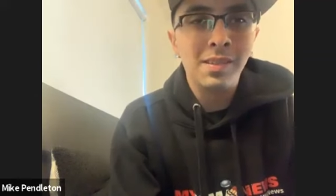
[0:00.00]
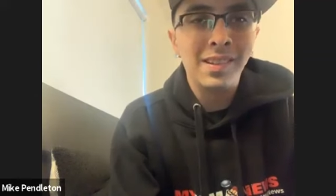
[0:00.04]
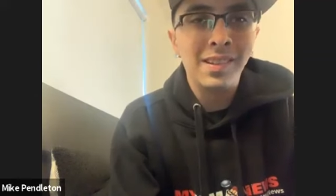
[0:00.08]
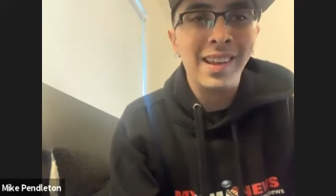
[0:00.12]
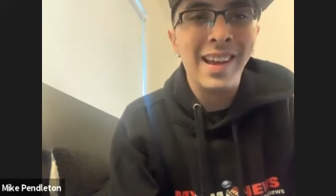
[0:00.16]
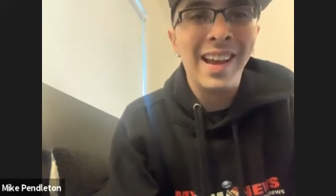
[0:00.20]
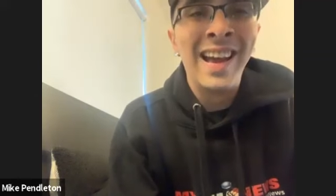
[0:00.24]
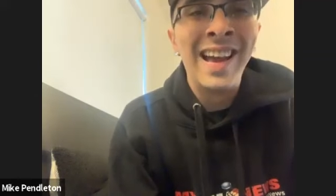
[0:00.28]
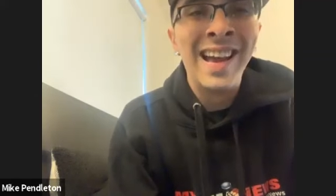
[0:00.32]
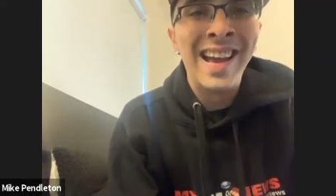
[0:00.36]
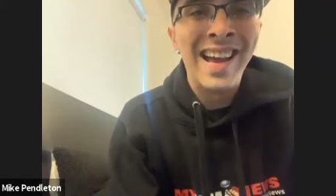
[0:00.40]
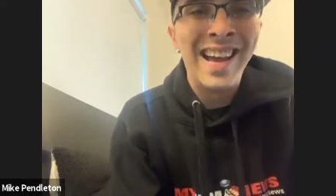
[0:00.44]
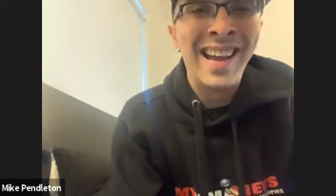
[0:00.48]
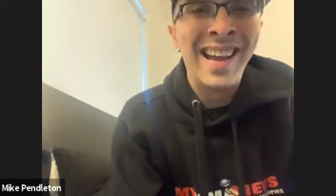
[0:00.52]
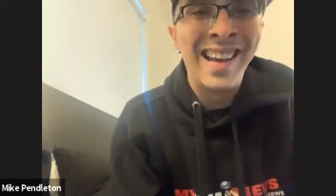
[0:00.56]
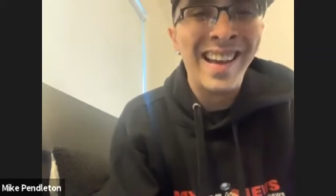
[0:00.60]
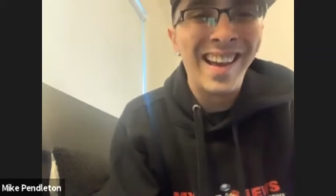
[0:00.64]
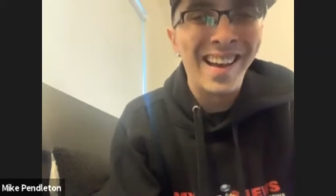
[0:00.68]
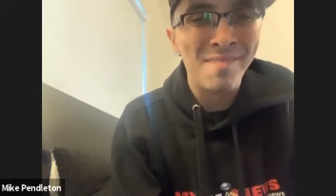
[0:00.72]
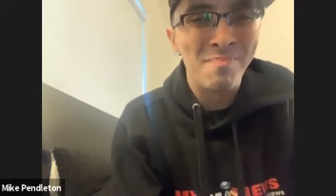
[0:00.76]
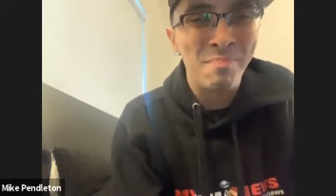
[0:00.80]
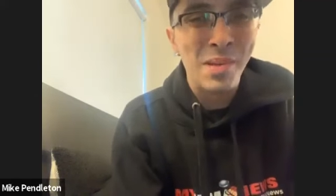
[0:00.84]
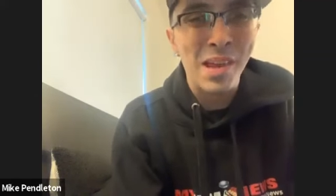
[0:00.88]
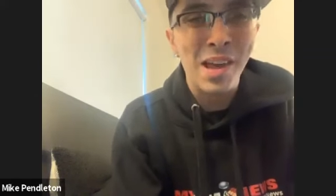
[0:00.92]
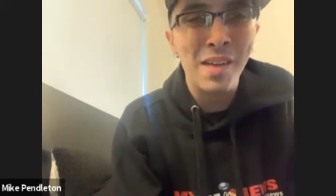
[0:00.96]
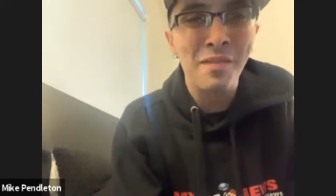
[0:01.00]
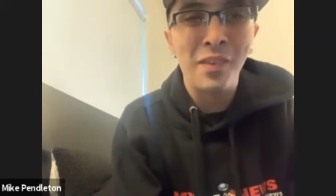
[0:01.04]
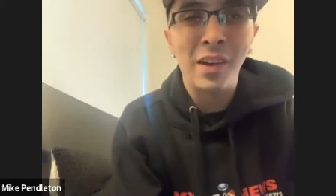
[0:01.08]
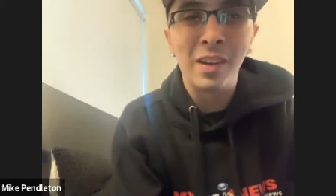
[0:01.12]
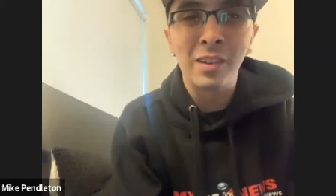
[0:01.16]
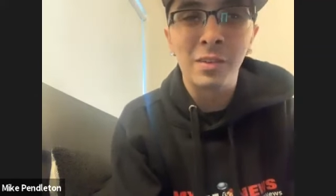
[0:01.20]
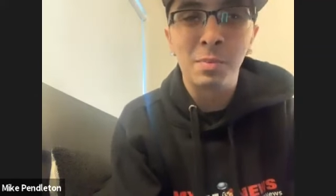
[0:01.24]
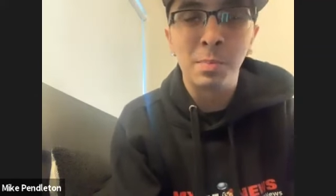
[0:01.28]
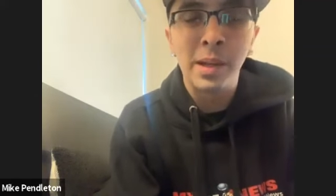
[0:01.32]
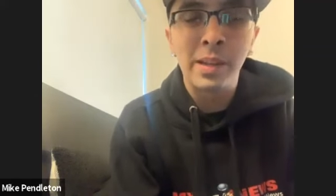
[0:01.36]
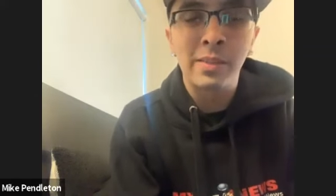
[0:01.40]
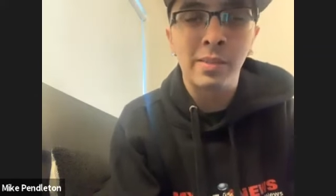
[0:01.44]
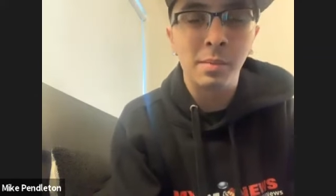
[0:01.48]
Yeah,
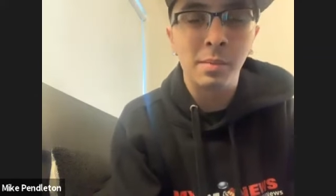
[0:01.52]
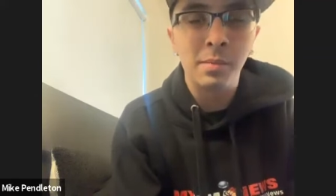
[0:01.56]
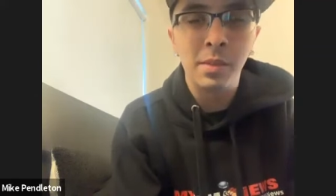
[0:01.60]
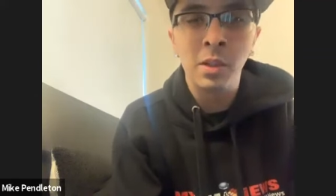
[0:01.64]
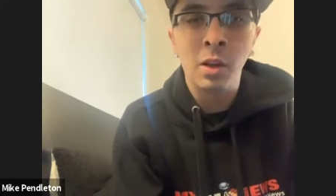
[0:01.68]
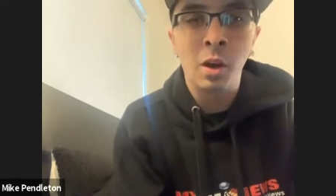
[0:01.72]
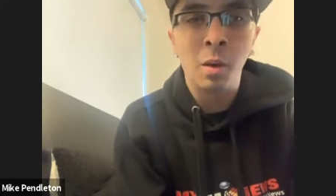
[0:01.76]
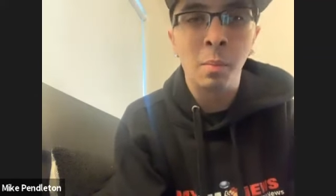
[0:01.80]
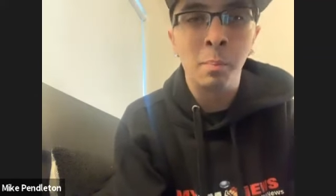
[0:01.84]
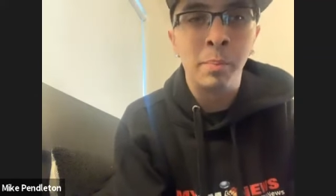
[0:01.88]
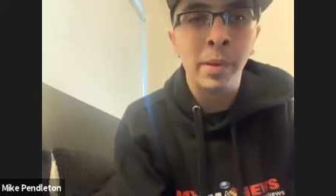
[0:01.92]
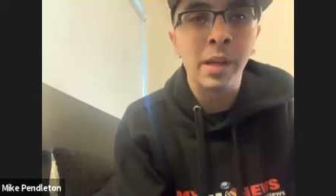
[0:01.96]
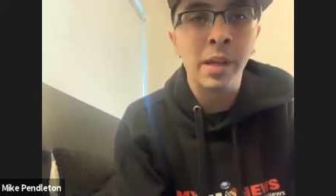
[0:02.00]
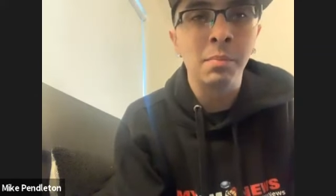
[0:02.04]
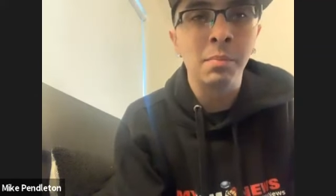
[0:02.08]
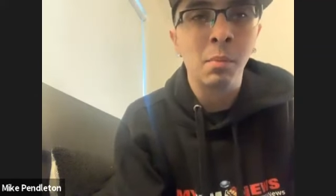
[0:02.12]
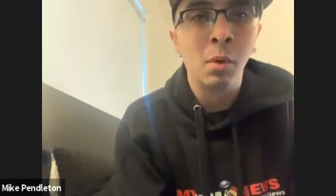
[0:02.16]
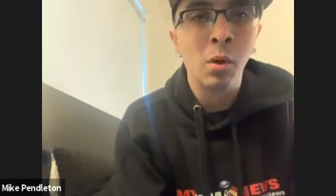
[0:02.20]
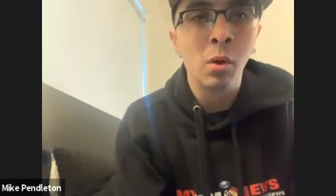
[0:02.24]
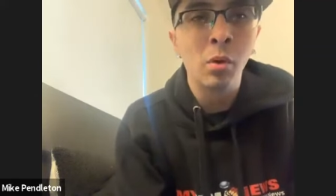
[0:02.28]
PFL's made some, you know, big